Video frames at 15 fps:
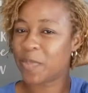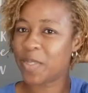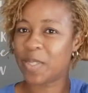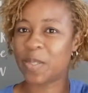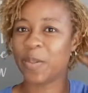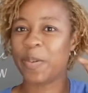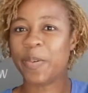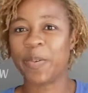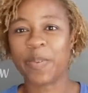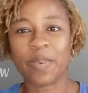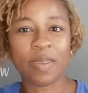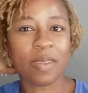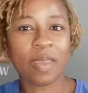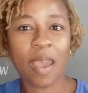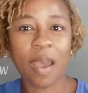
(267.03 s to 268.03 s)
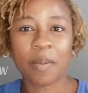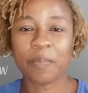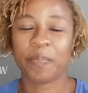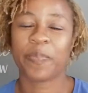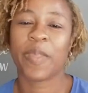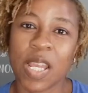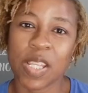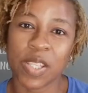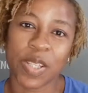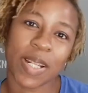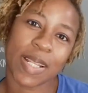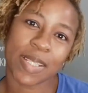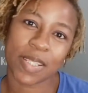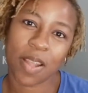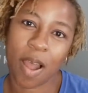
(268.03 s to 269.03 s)
So yeah. So
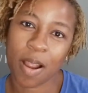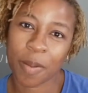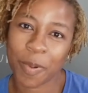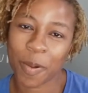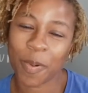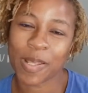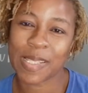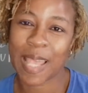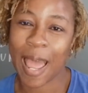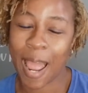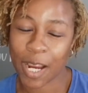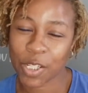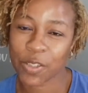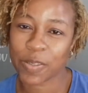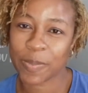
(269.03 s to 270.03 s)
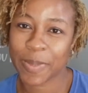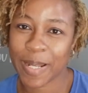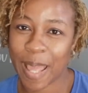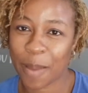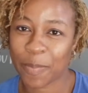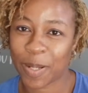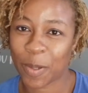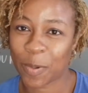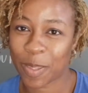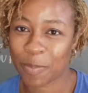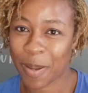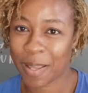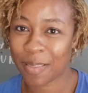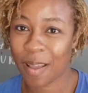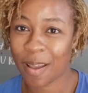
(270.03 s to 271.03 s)
let's talk about what's actually been happening with
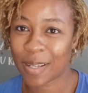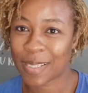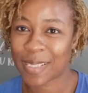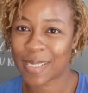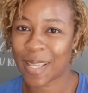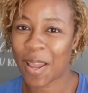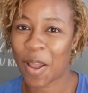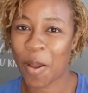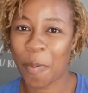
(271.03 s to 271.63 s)
my locks.